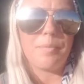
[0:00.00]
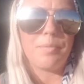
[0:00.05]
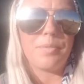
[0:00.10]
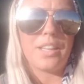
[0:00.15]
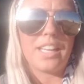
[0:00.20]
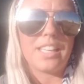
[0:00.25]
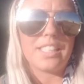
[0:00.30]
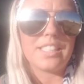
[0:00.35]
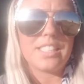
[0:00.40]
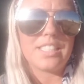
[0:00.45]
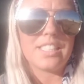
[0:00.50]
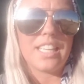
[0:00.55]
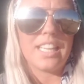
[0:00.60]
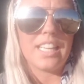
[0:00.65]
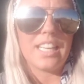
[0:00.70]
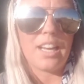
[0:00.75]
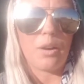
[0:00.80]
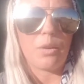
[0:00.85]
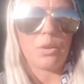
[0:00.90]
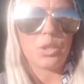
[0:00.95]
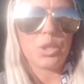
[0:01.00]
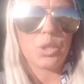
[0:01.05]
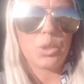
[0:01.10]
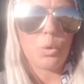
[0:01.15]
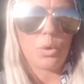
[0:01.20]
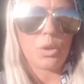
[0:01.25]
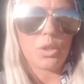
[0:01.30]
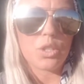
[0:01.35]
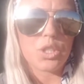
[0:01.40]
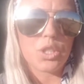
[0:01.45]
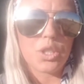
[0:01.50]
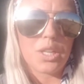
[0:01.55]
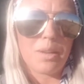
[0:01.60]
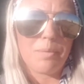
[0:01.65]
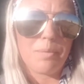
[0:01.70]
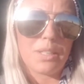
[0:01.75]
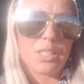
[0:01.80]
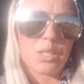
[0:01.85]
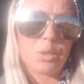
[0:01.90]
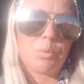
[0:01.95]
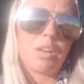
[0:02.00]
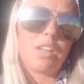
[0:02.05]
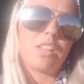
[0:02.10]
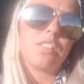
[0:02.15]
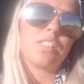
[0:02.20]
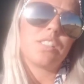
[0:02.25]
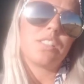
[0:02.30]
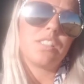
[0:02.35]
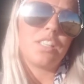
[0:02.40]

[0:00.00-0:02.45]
that's in our storage unit, but as well,